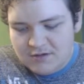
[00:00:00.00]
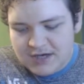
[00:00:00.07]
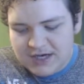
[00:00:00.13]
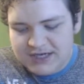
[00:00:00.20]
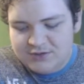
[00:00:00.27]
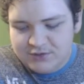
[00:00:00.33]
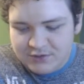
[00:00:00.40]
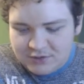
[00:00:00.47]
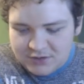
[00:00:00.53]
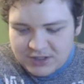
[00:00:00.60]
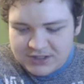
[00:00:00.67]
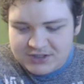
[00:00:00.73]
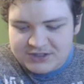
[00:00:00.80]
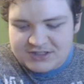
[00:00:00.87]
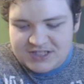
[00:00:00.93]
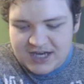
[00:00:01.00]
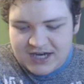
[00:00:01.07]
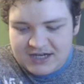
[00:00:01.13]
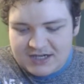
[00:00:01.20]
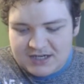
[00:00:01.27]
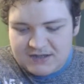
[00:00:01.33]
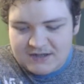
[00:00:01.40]
I do
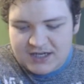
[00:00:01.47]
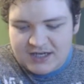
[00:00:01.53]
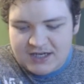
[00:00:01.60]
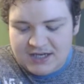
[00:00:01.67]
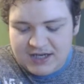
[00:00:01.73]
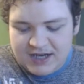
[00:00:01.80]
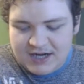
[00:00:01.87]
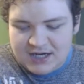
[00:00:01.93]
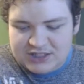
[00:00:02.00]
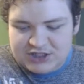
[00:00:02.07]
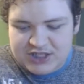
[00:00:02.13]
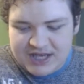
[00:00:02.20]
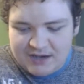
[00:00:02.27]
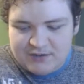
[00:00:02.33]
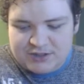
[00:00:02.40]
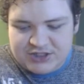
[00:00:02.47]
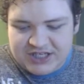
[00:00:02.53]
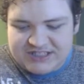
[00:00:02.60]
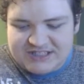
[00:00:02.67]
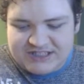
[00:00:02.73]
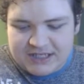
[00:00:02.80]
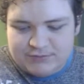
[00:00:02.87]
understand the English language,
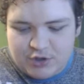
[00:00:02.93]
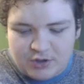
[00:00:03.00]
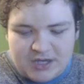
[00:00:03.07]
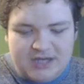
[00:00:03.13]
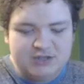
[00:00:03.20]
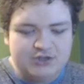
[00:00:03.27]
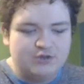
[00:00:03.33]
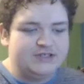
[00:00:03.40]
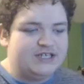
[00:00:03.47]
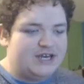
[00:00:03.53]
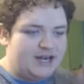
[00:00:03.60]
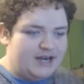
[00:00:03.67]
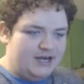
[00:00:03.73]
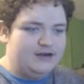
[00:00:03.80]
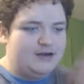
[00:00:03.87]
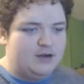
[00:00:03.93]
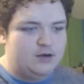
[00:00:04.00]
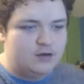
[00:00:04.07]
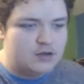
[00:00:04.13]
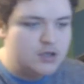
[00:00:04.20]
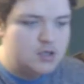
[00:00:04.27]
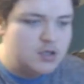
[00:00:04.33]
yes. I'm right. talking to it right now.